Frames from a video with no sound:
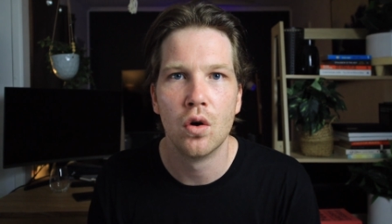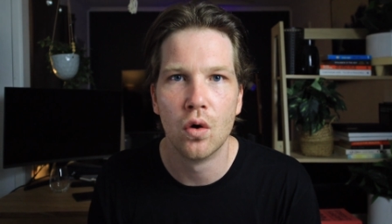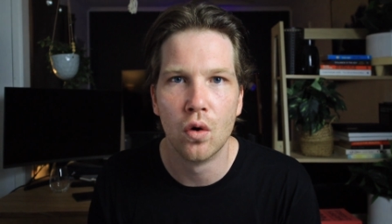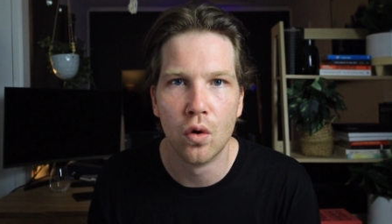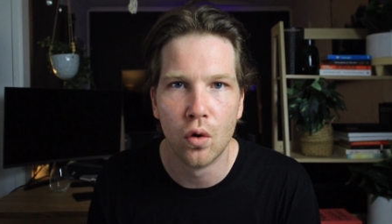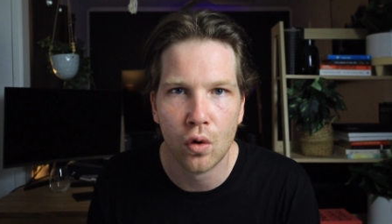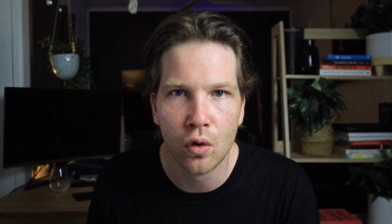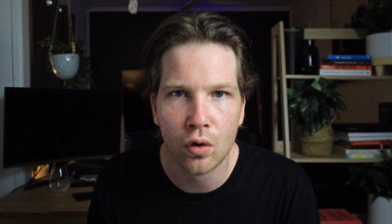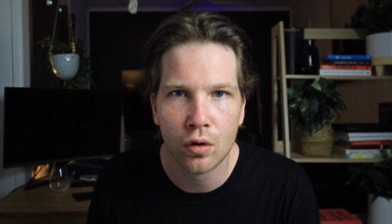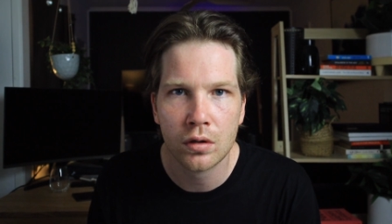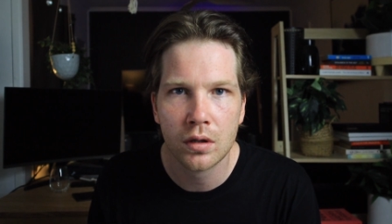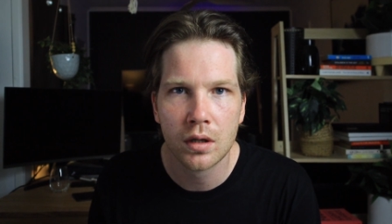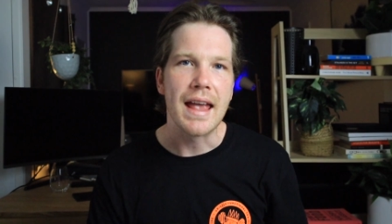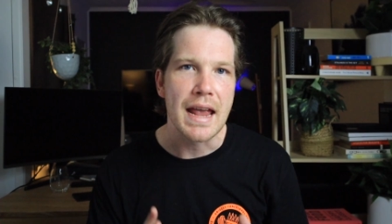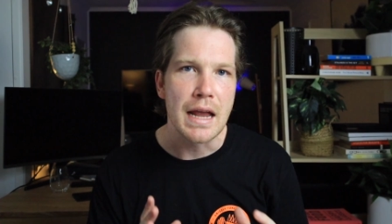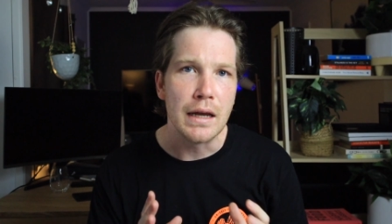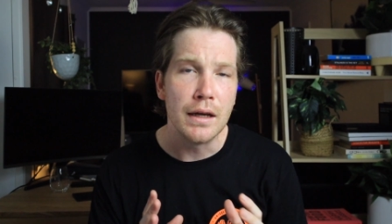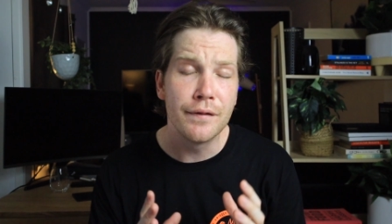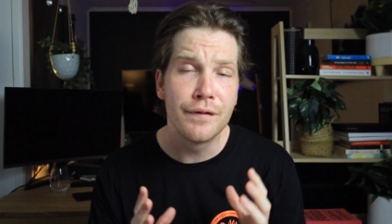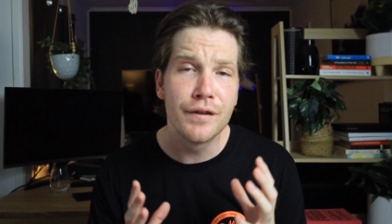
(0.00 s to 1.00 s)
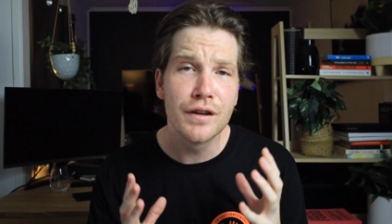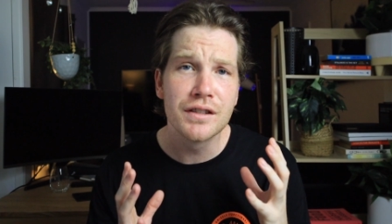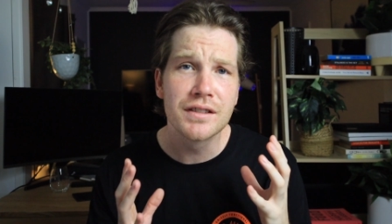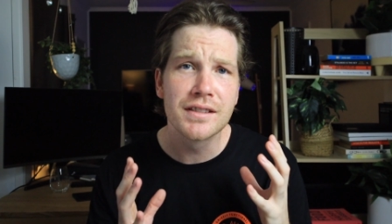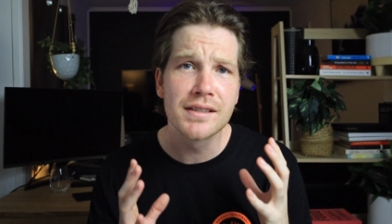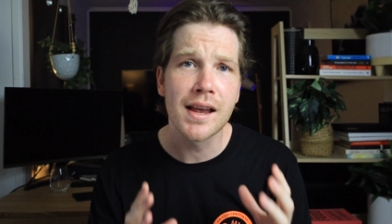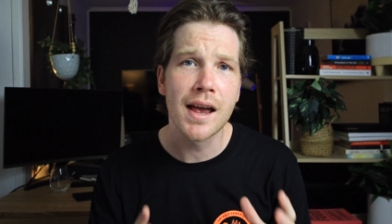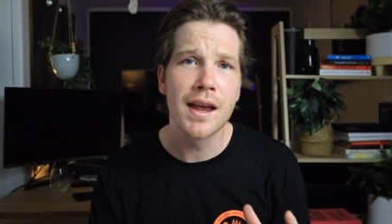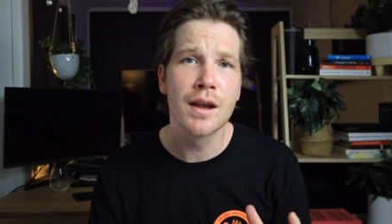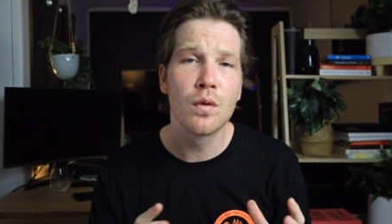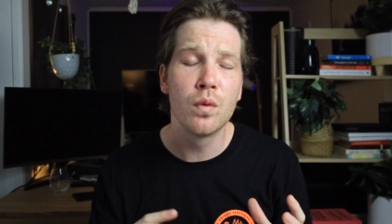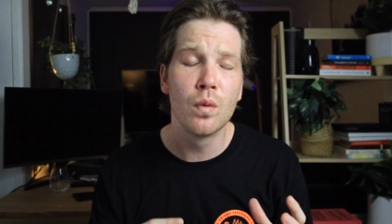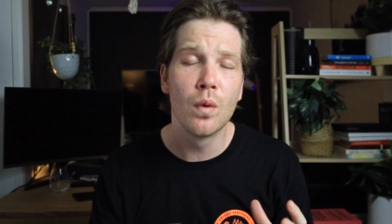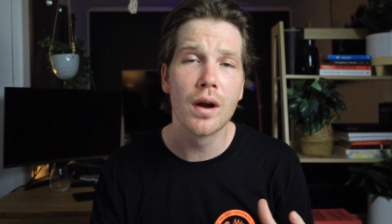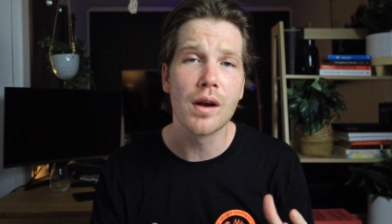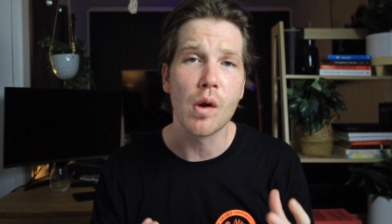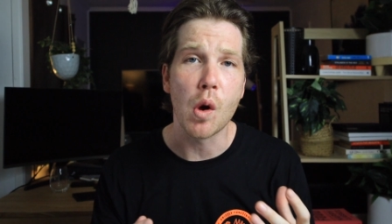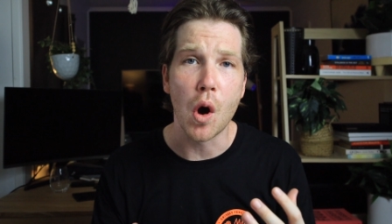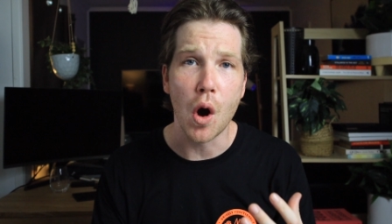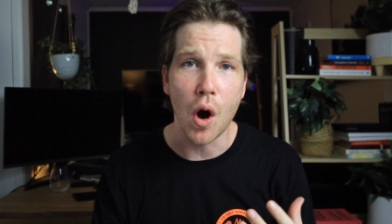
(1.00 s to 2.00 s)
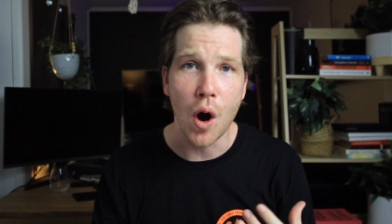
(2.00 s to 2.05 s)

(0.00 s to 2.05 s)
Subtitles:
all. Even take what